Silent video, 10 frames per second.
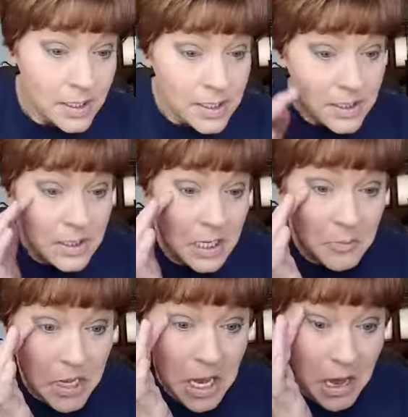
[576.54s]
It's gonna
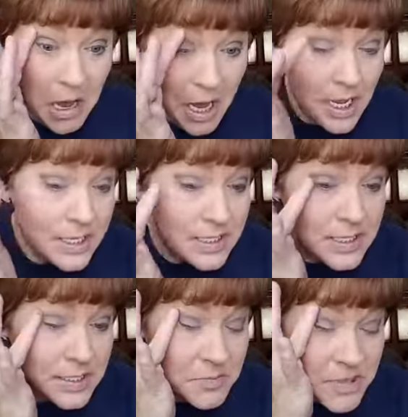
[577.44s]
be
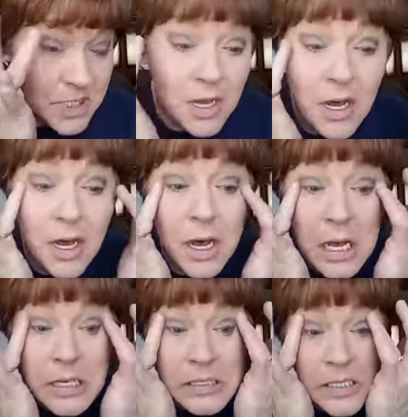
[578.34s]
awesome
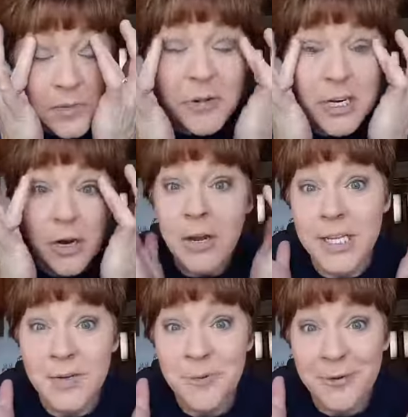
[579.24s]
sauce. My daughter
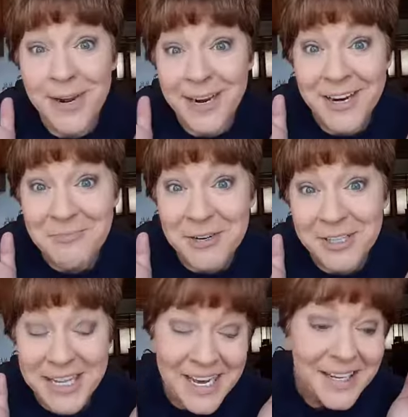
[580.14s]
gets a parade on her
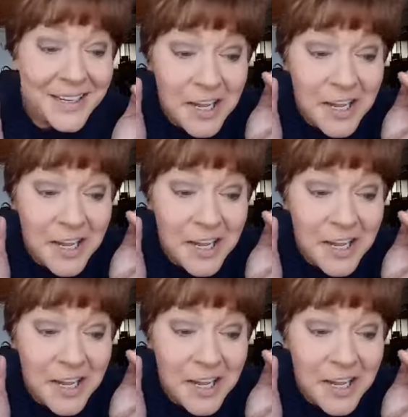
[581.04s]
birthday.